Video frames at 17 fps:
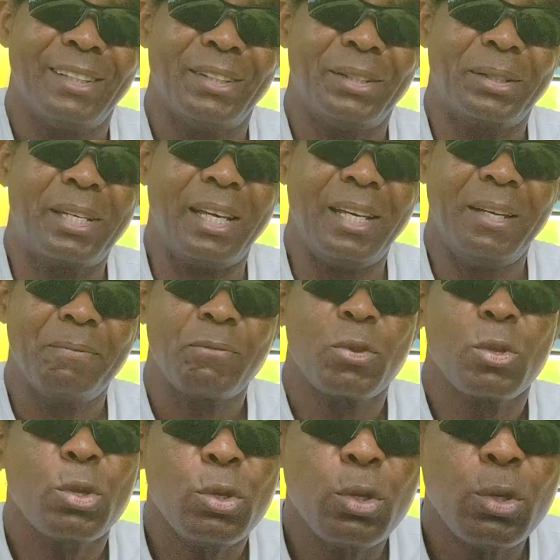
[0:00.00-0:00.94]
Okay?
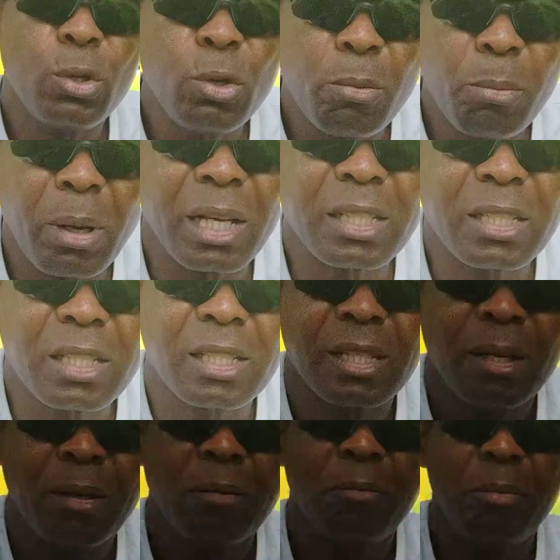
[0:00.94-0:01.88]
You
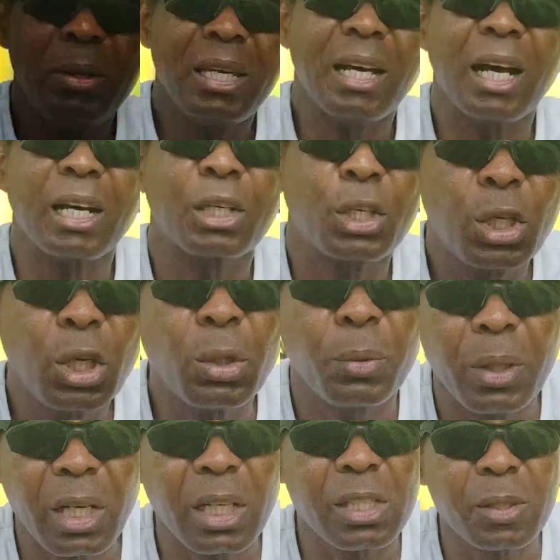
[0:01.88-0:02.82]
must be a
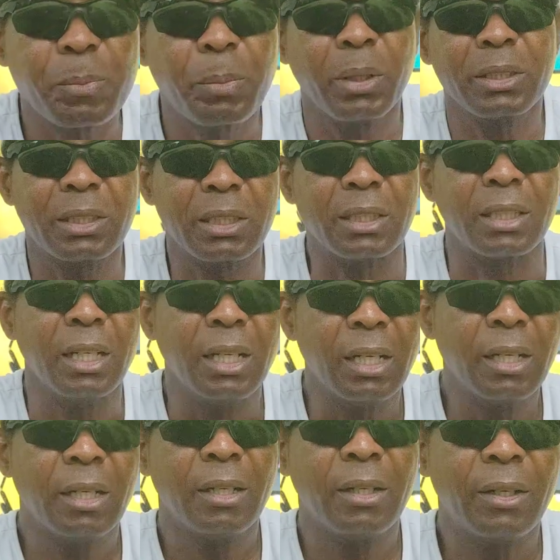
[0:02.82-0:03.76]
curious person.
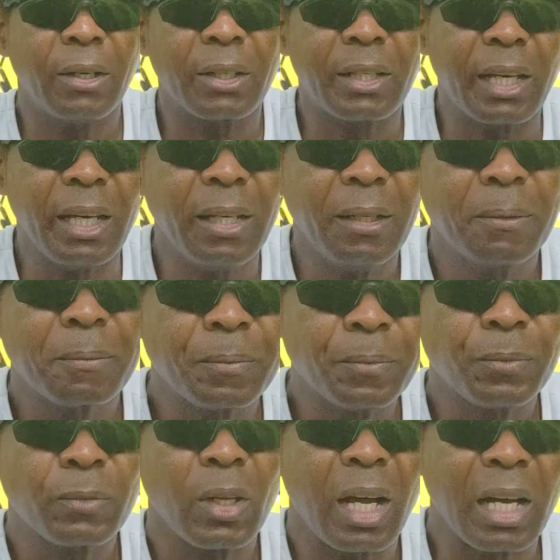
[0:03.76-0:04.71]
Okay?
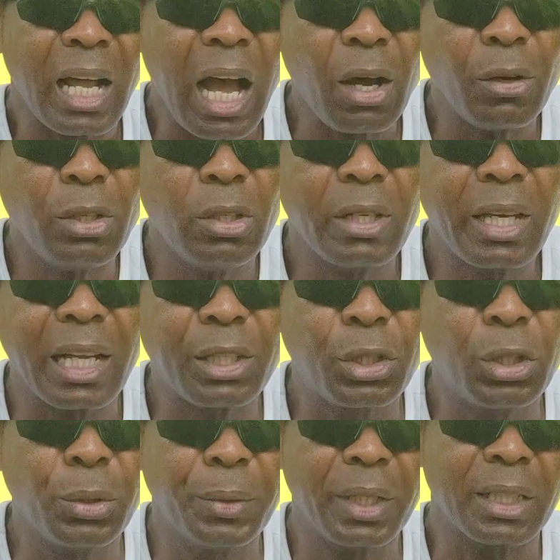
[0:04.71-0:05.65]
And how do you get
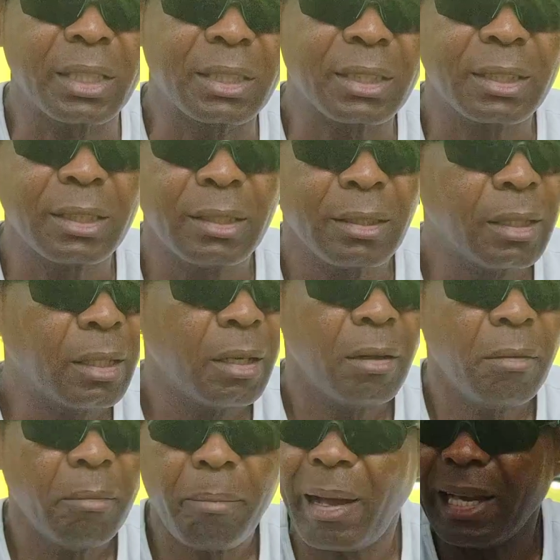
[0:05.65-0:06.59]
curious?
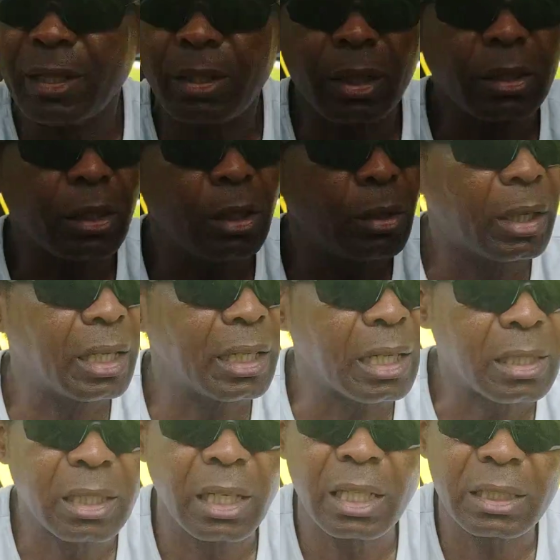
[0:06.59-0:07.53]
By just looking
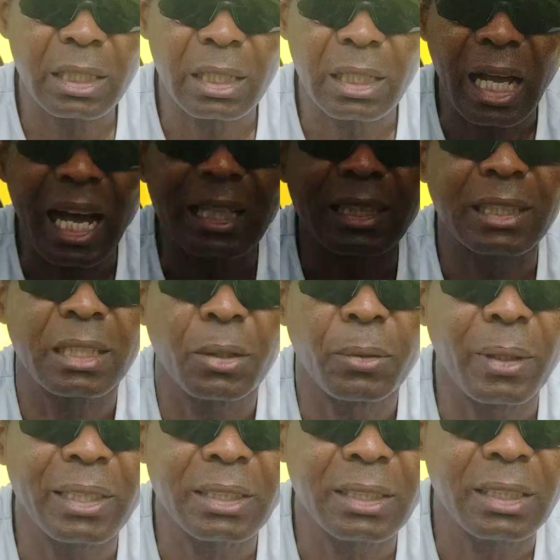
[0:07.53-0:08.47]
at things and asking
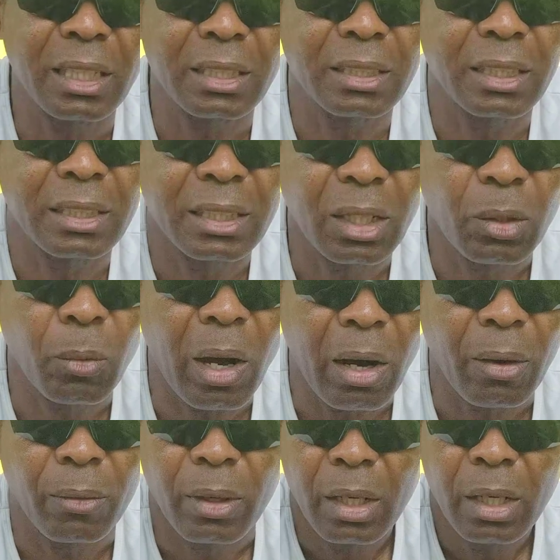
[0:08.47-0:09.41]
questions and saying,
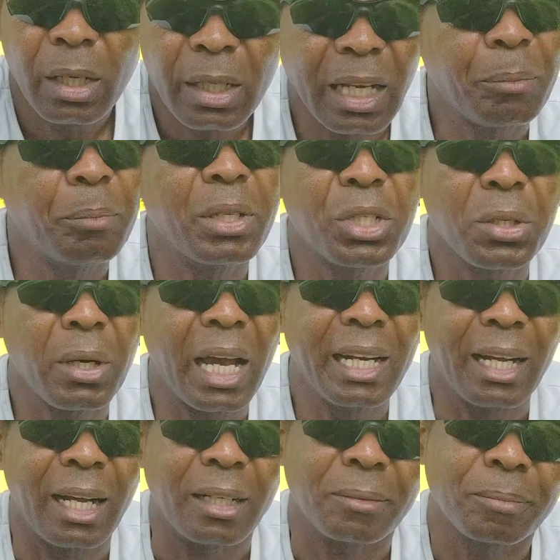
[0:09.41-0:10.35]
wow, let me
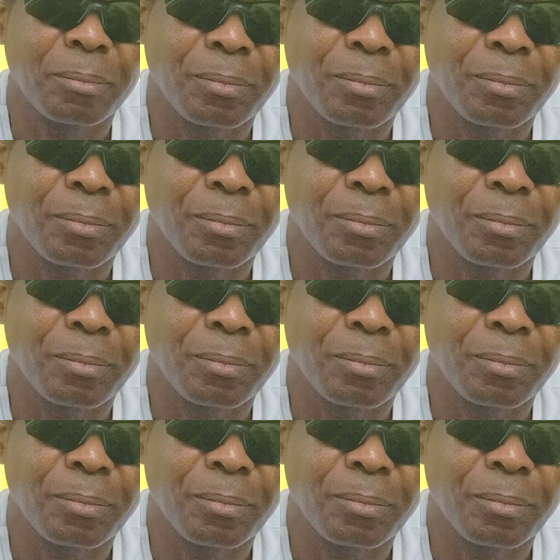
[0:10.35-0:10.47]
try that.